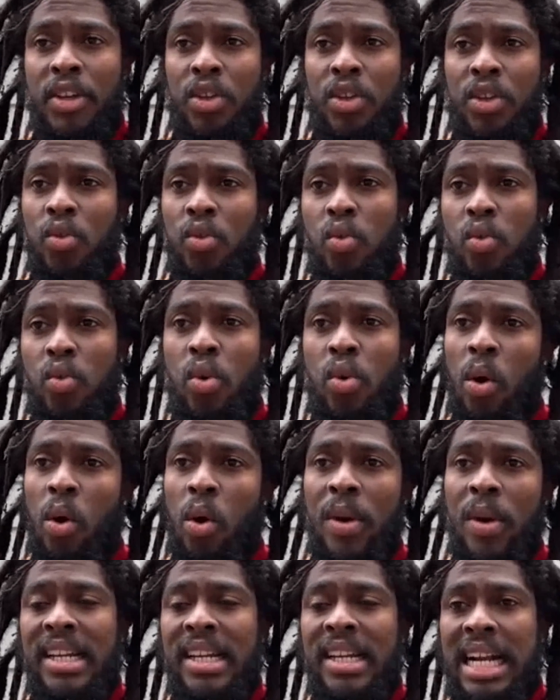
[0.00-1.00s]
you
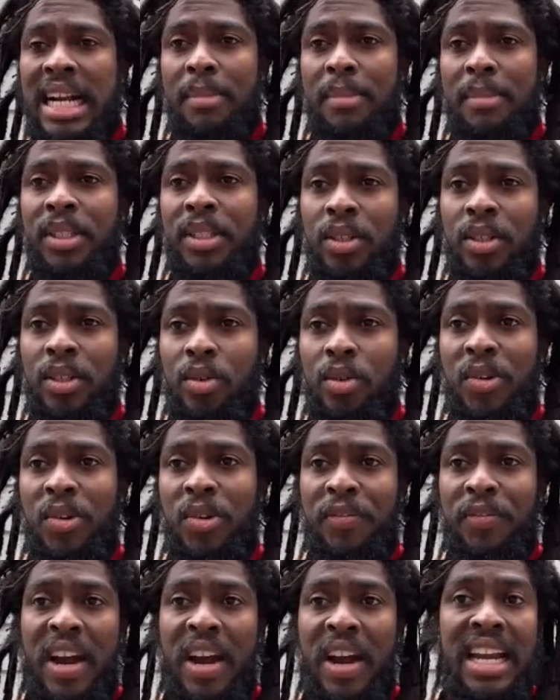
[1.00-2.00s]
go in the capital,
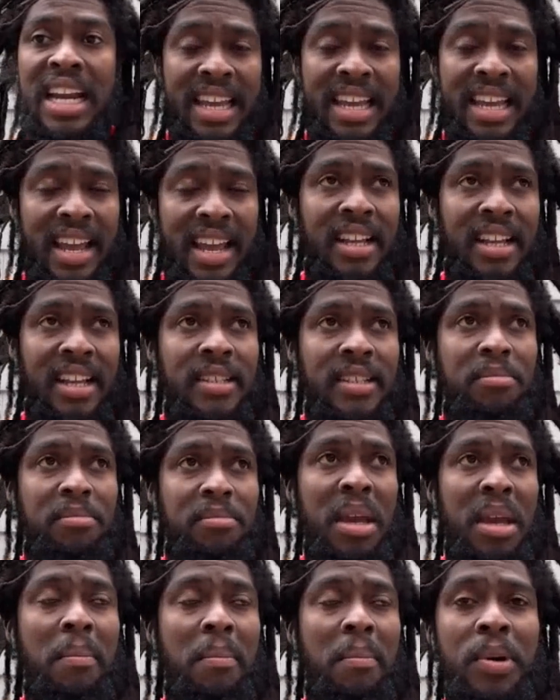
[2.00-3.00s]
we find
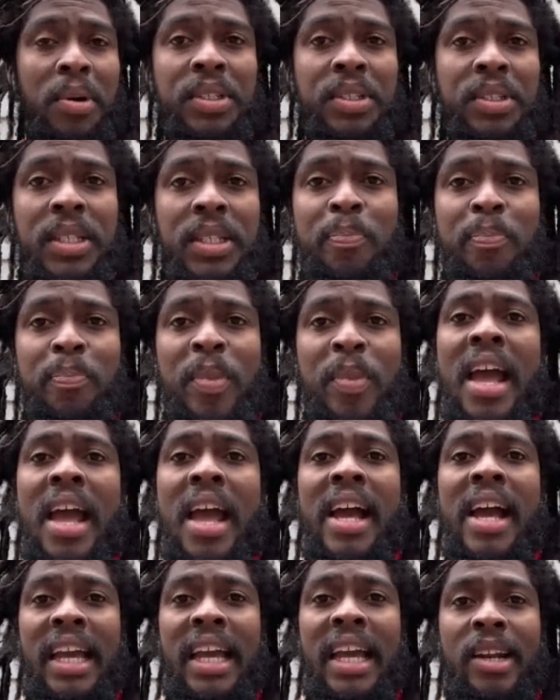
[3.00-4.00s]
gang members.
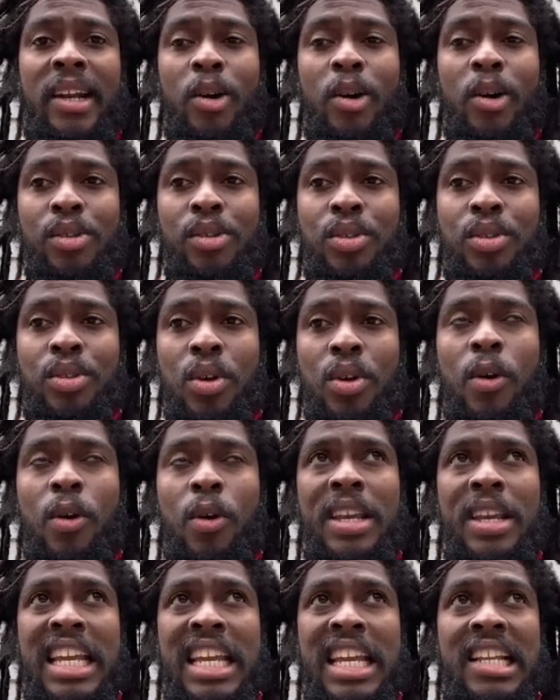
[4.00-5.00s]
And
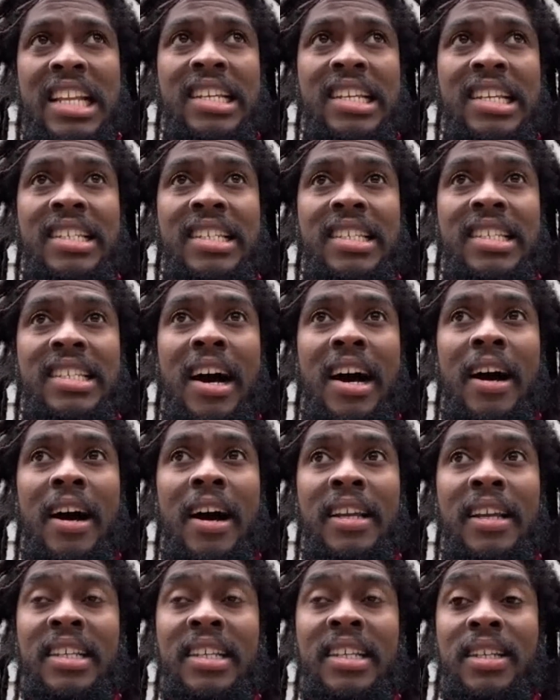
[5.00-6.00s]
also, it is
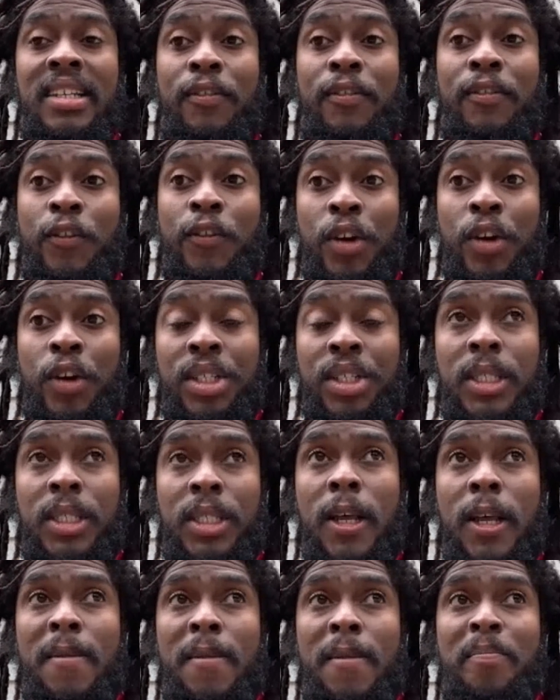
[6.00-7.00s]
the
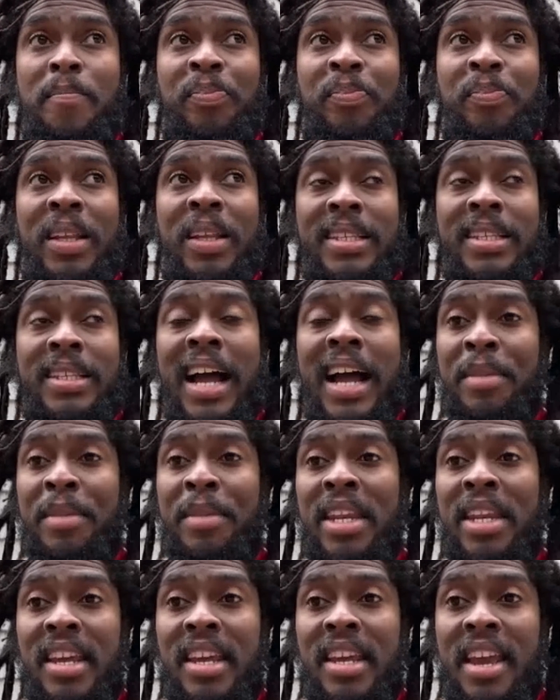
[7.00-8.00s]
first
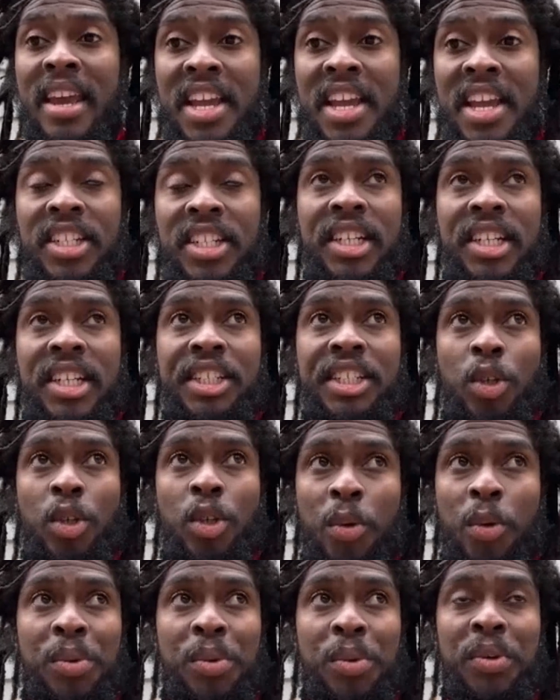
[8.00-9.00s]
time in the Haitian
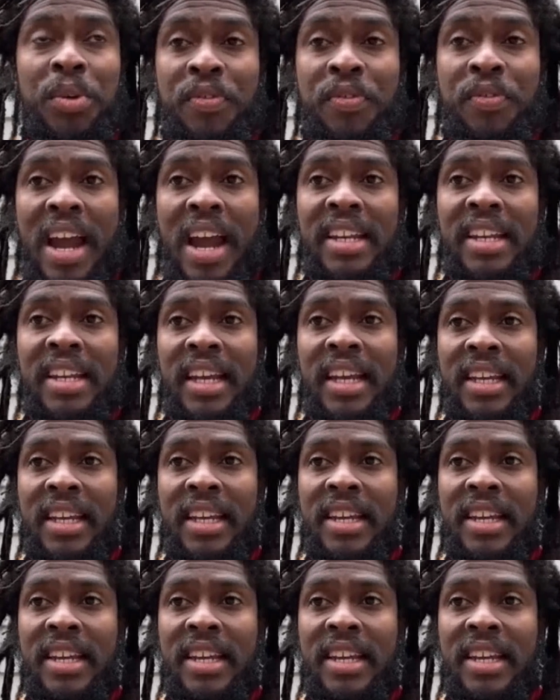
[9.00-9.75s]
history we find